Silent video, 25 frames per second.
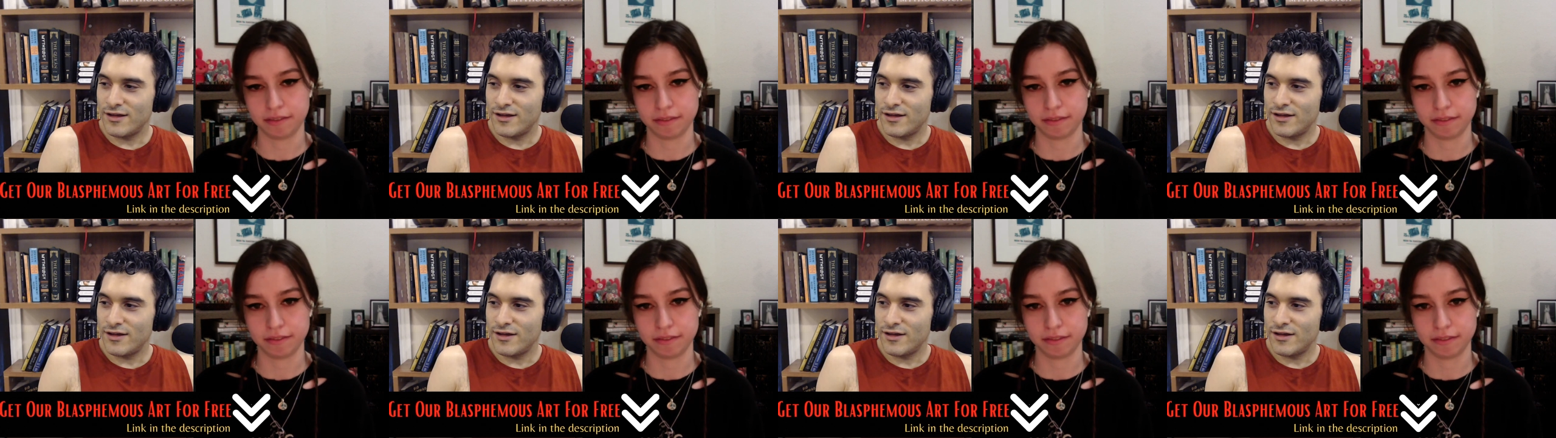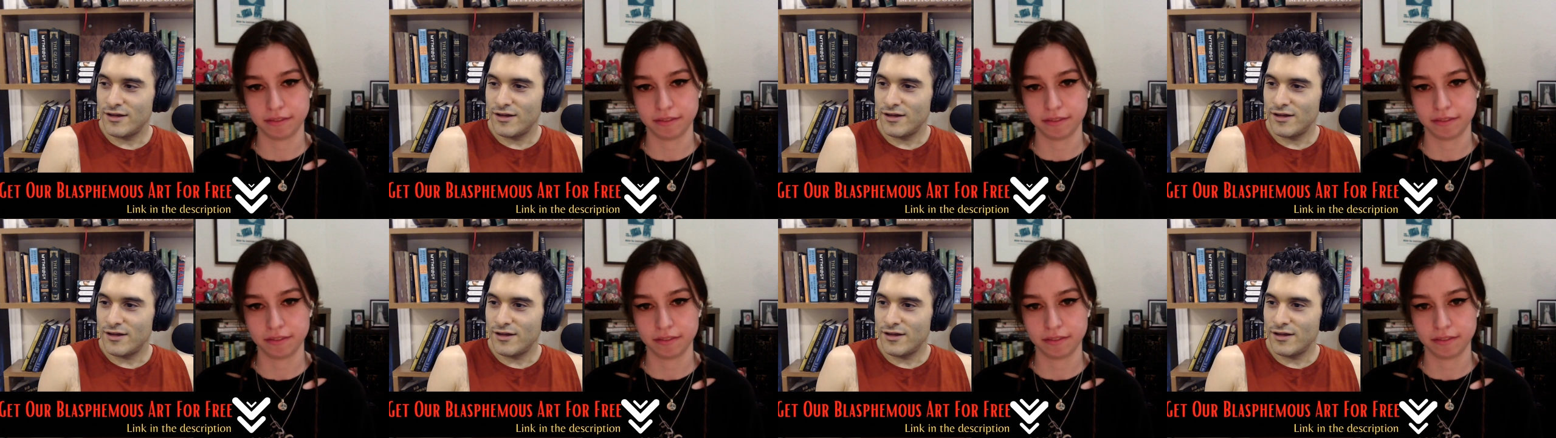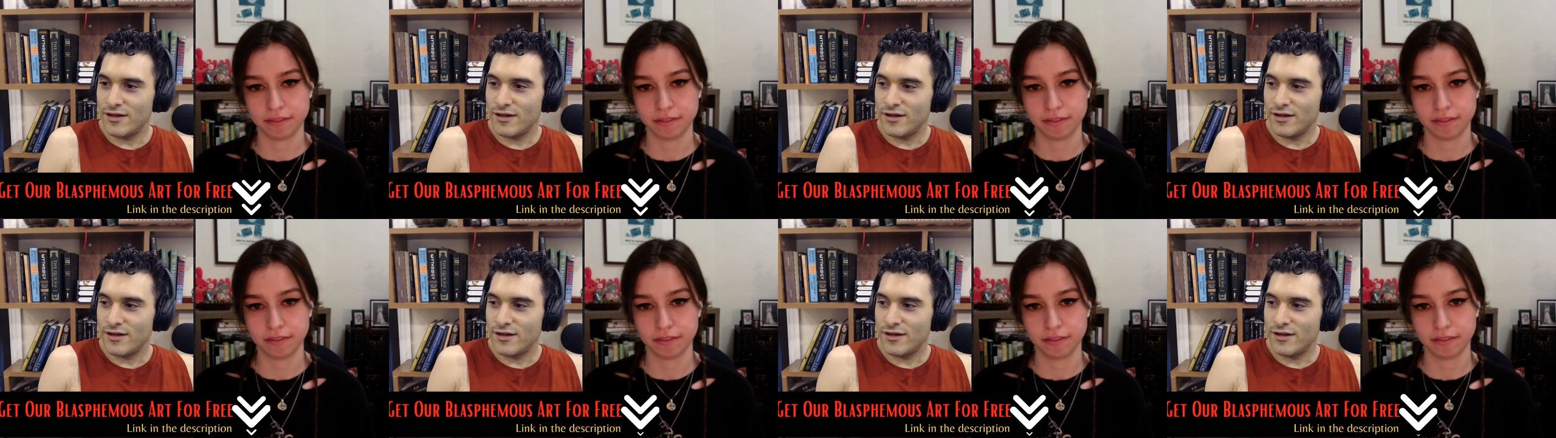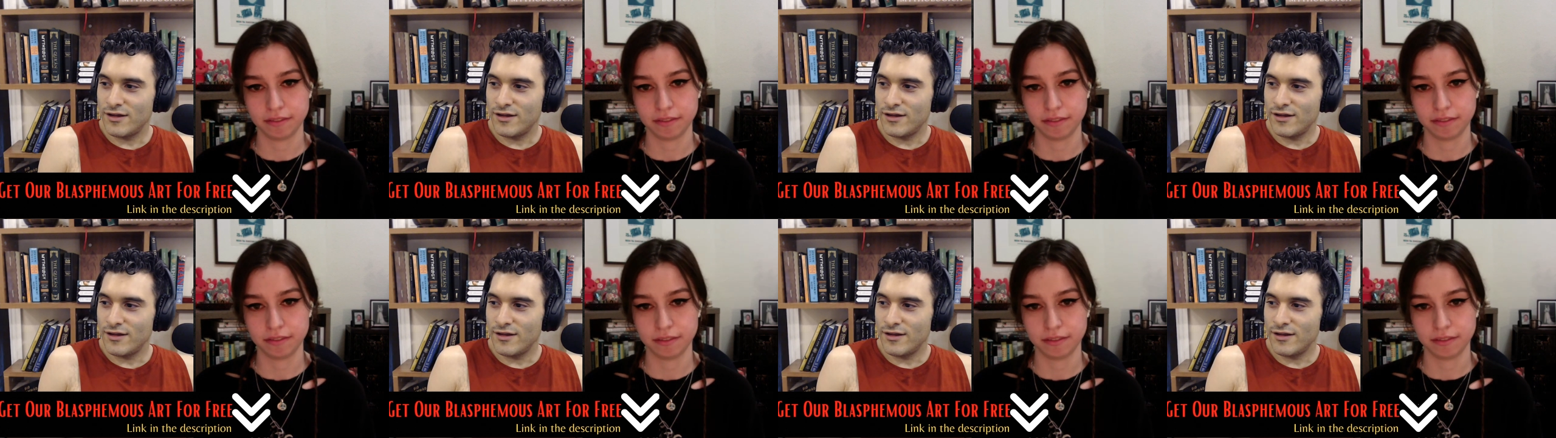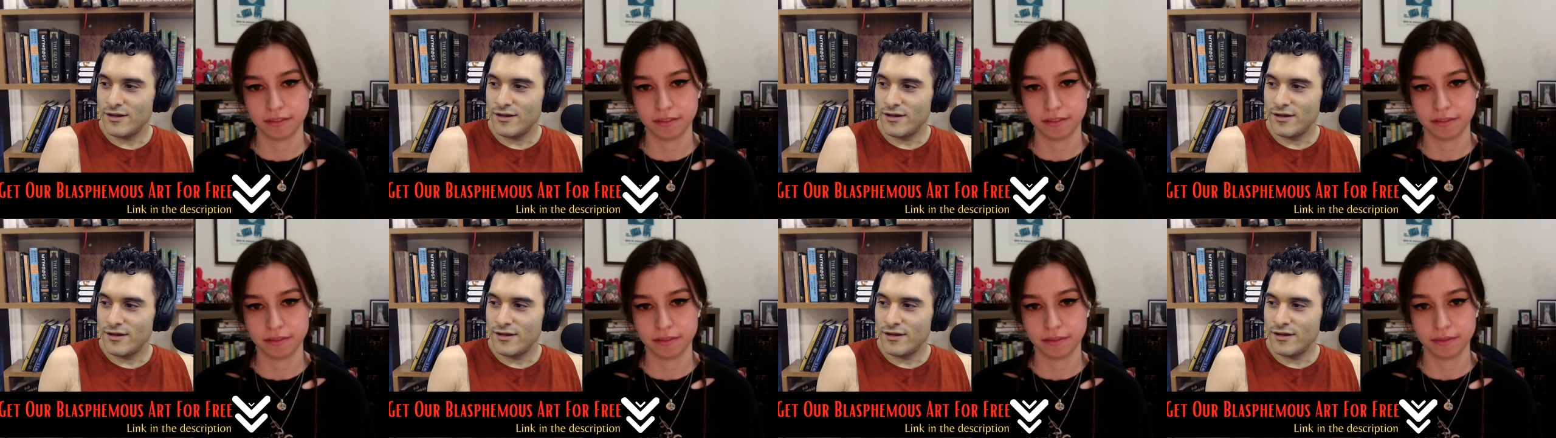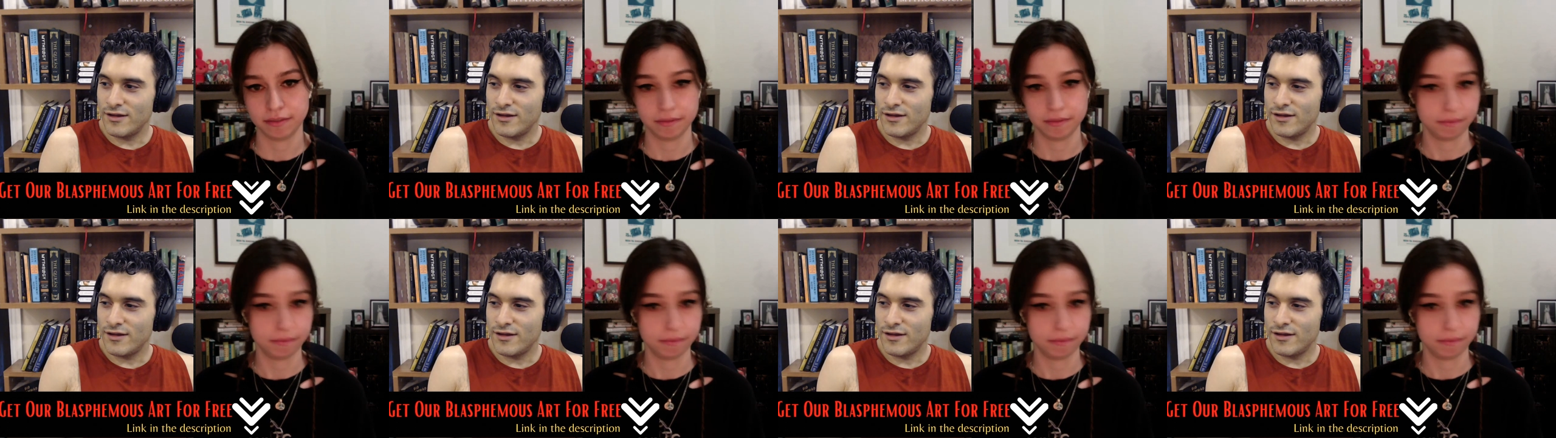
(silence)